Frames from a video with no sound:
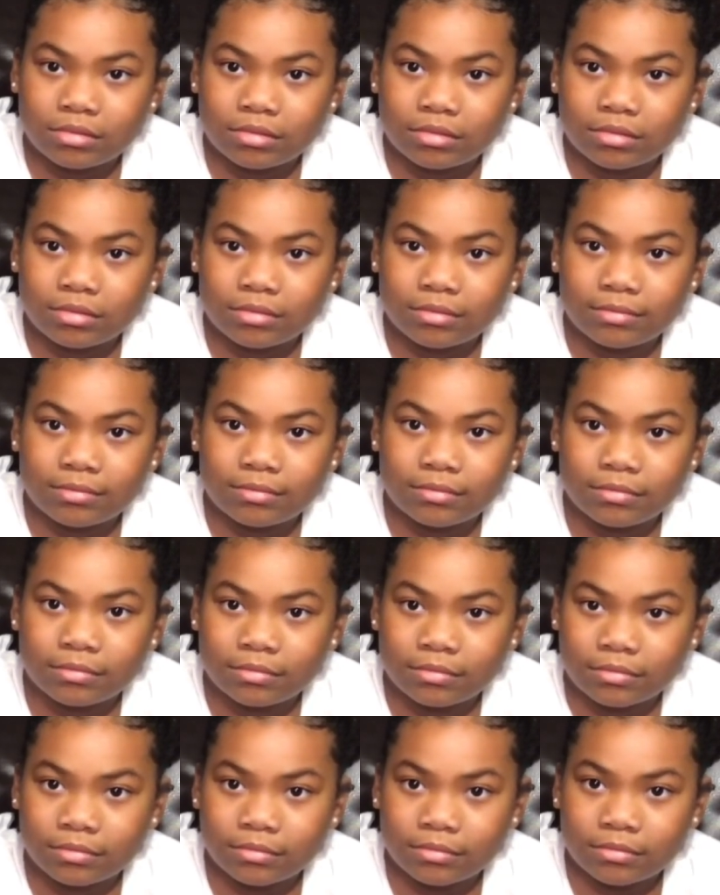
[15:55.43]

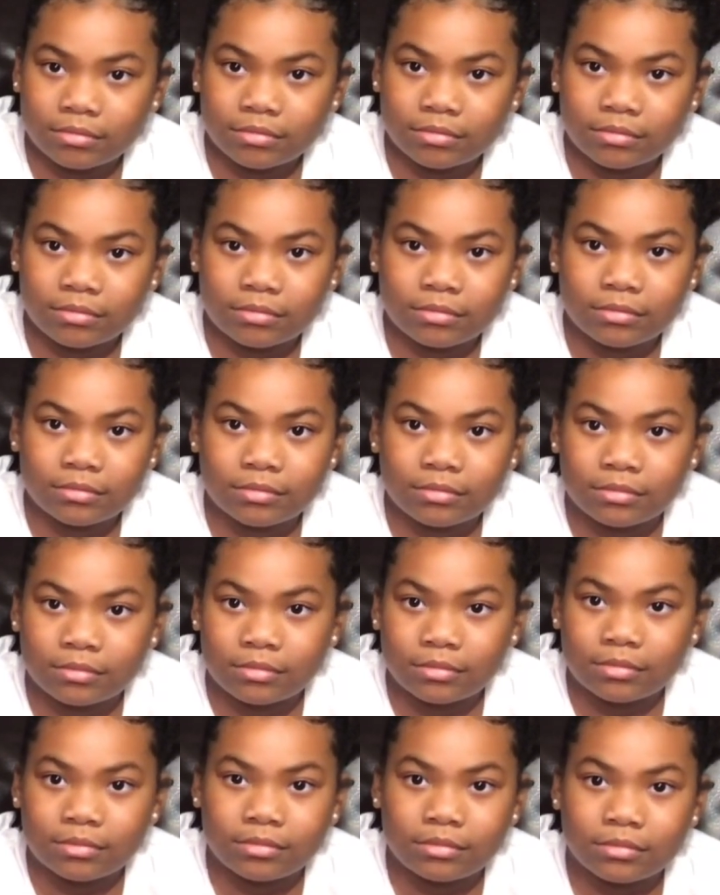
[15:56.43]

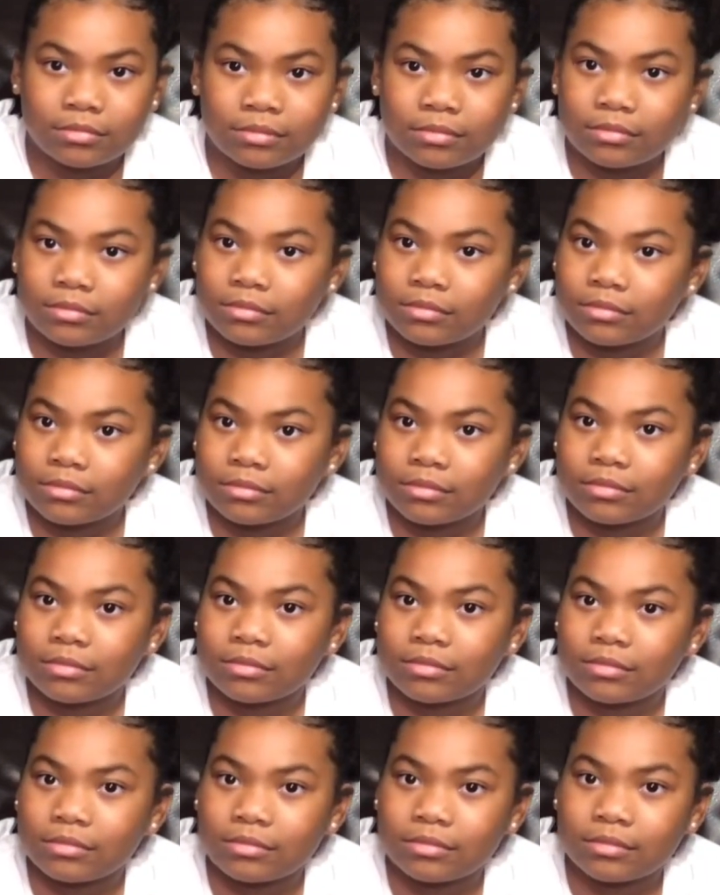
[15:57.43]

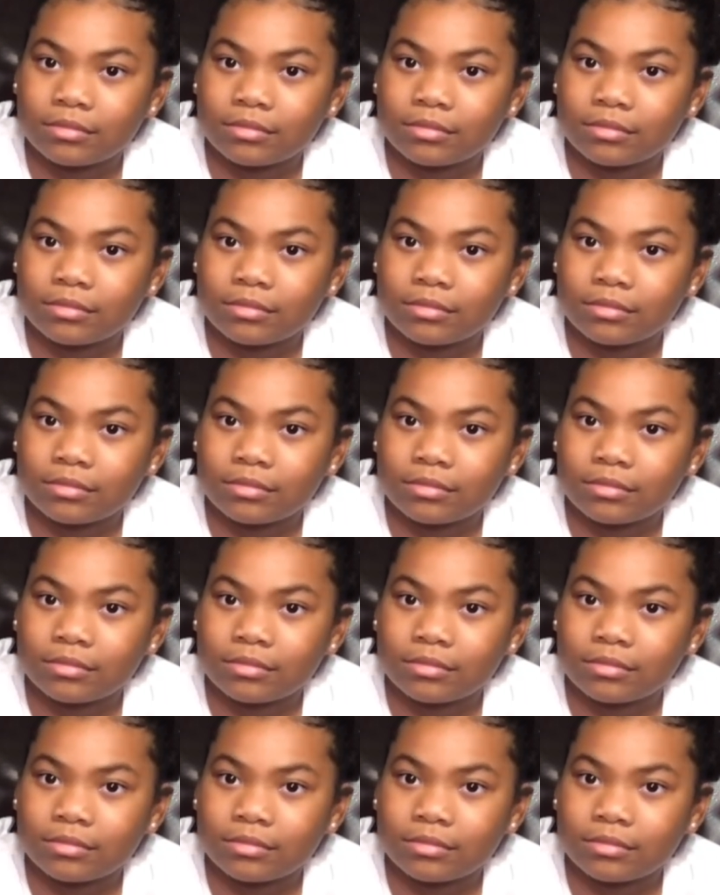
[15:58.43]
(silent)